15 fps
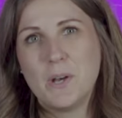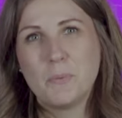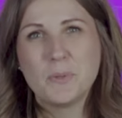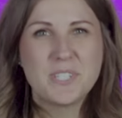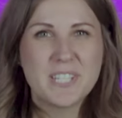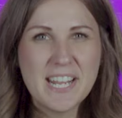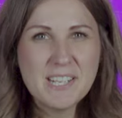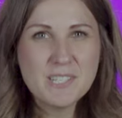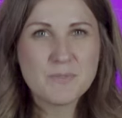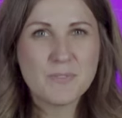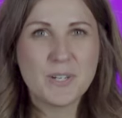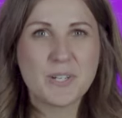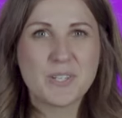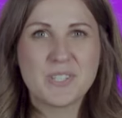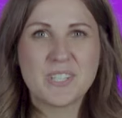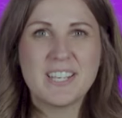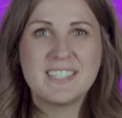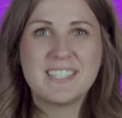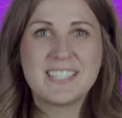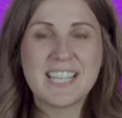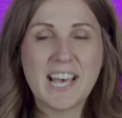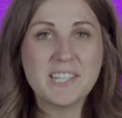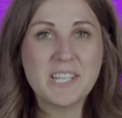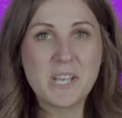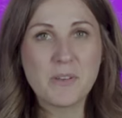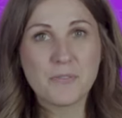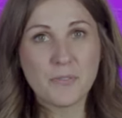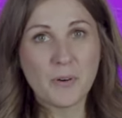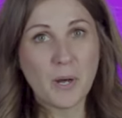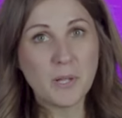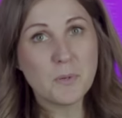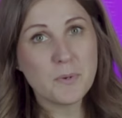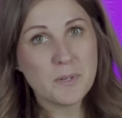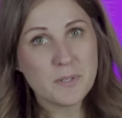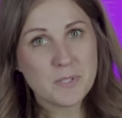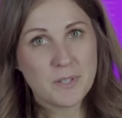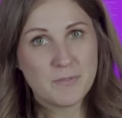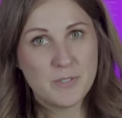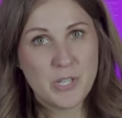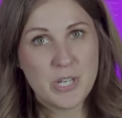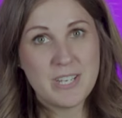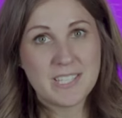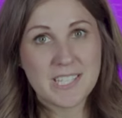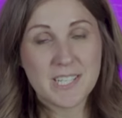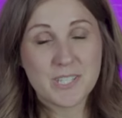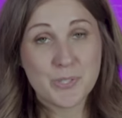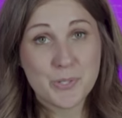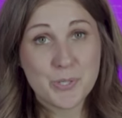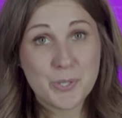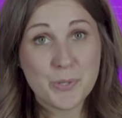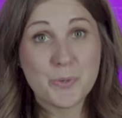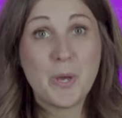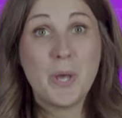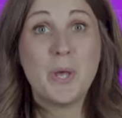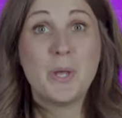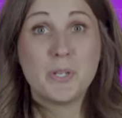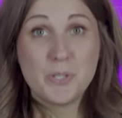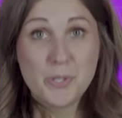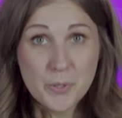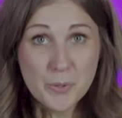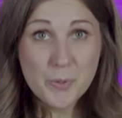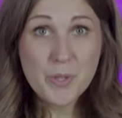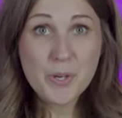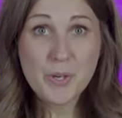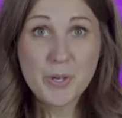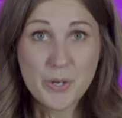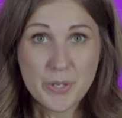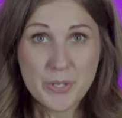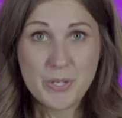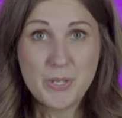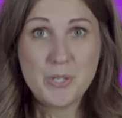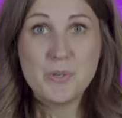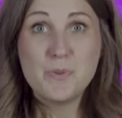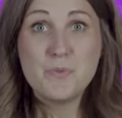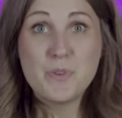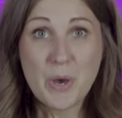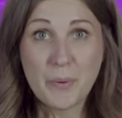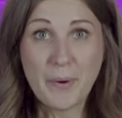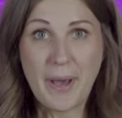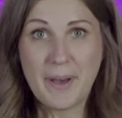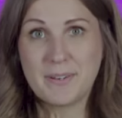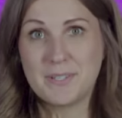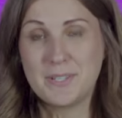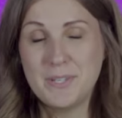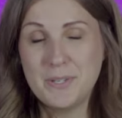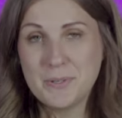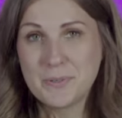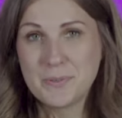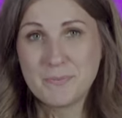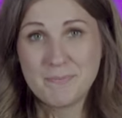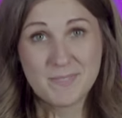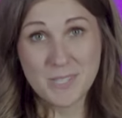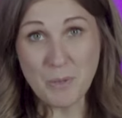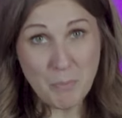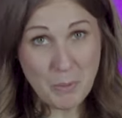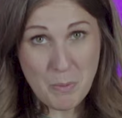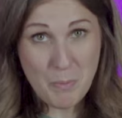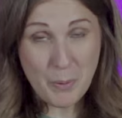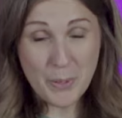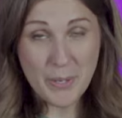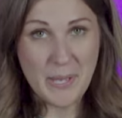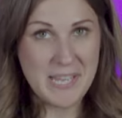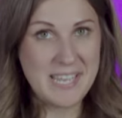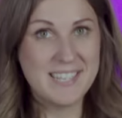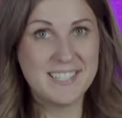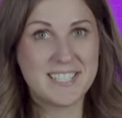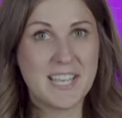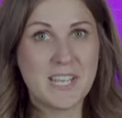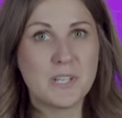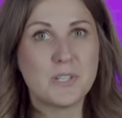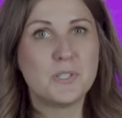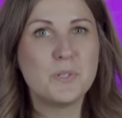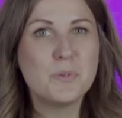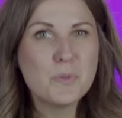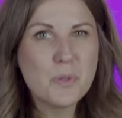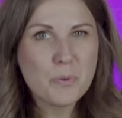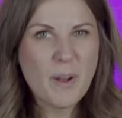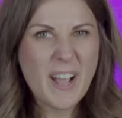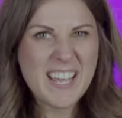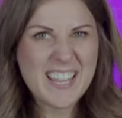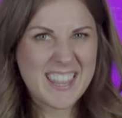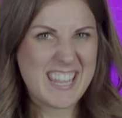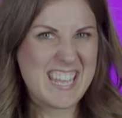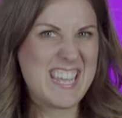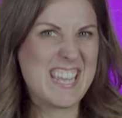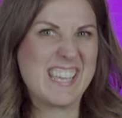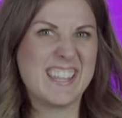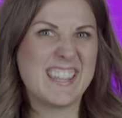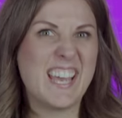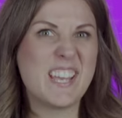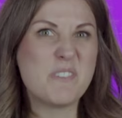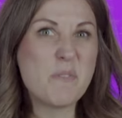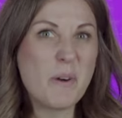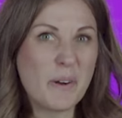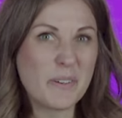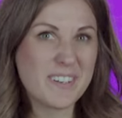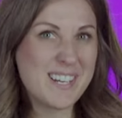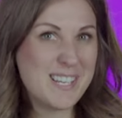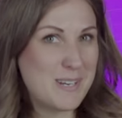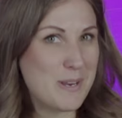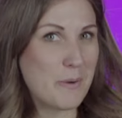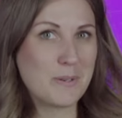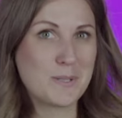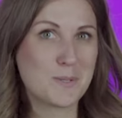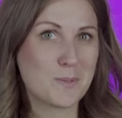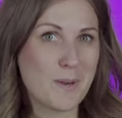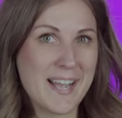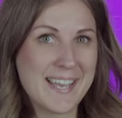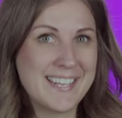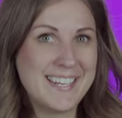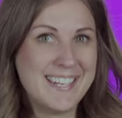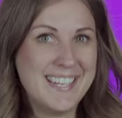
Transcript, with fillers: Well, today's verse, it's telling followers of Jesus to do the good you know how to do. Simply put, he's saying, do the right thing that you already know is right.